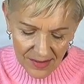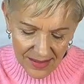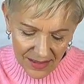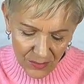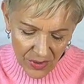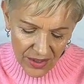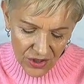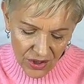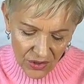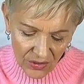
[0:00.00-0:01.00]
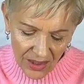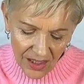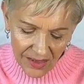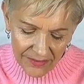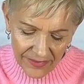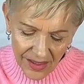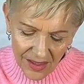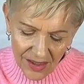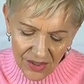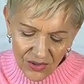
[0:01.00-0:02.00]
and celebration in your life,
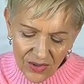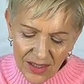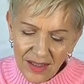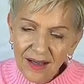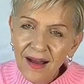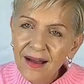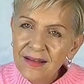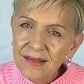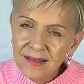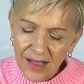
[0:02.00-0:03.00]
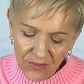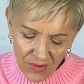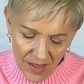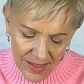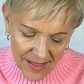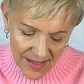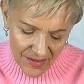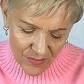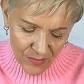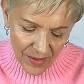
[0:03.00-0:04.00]
you can enhance that right
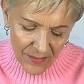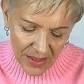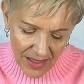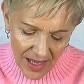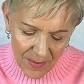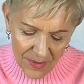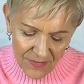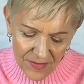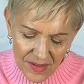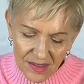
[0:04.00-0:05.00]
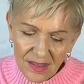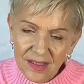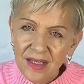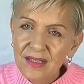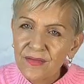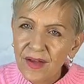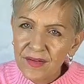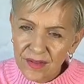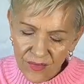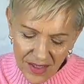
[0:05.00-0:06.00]
now by being happy for the success of
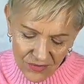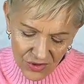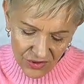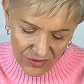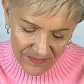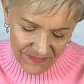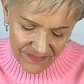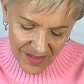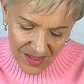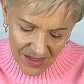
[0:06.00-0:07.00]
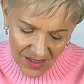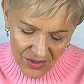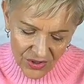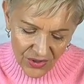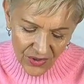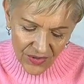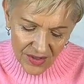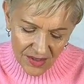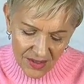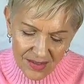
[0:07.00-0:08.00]
others around you. Do you know
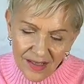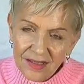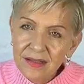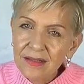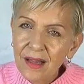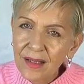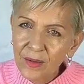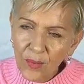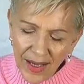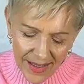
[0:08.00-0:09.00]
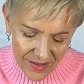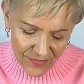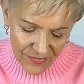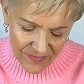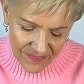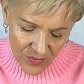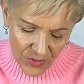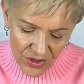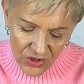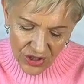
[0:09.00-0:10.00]
that success is like a wave?
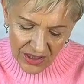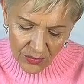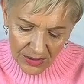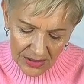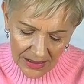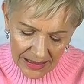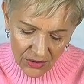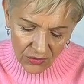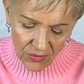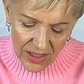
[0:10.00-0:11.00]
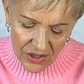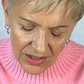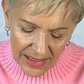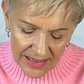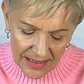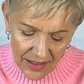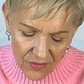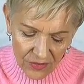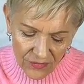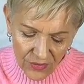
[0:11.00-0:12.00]
When you genuinely congratulate
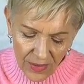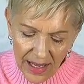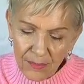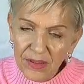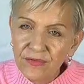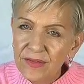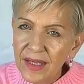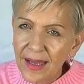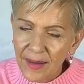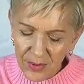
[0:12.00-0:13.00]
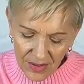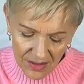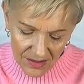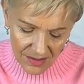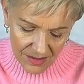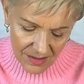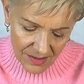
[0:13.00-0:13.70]
another and feel happy for their happiness,